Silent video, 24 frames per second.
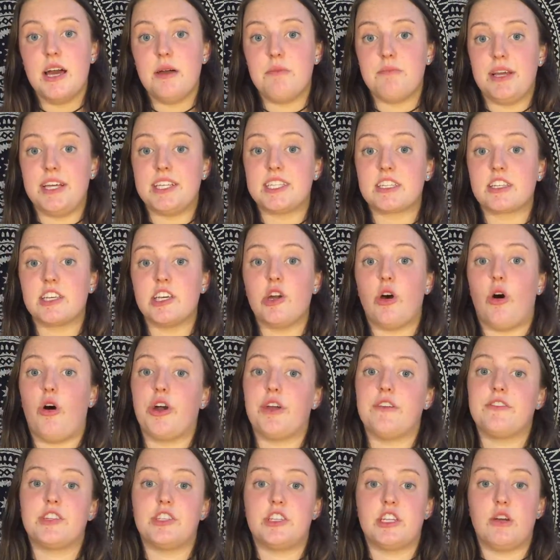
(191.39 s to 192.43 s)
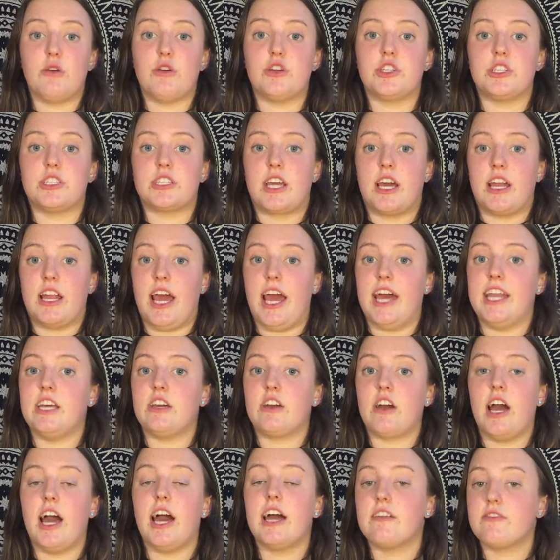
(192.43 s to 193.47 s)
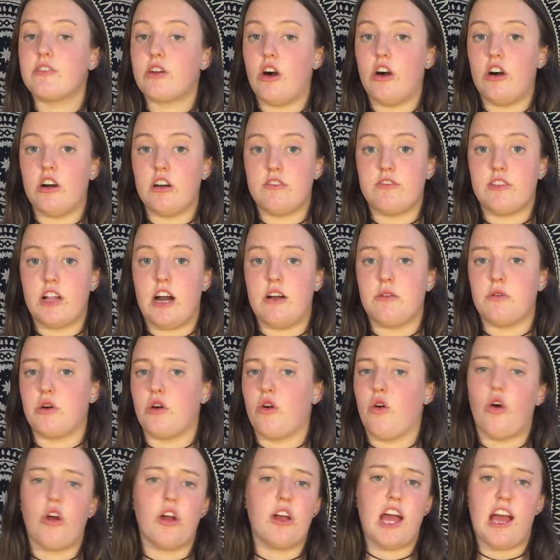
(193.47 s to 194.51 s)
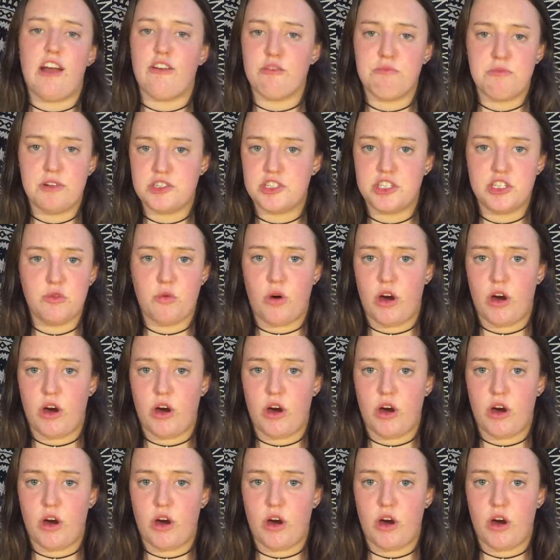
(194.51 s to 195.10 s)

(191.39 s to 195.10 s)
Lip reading: Basically all you have to do is just get a head of cauliflower, or however much you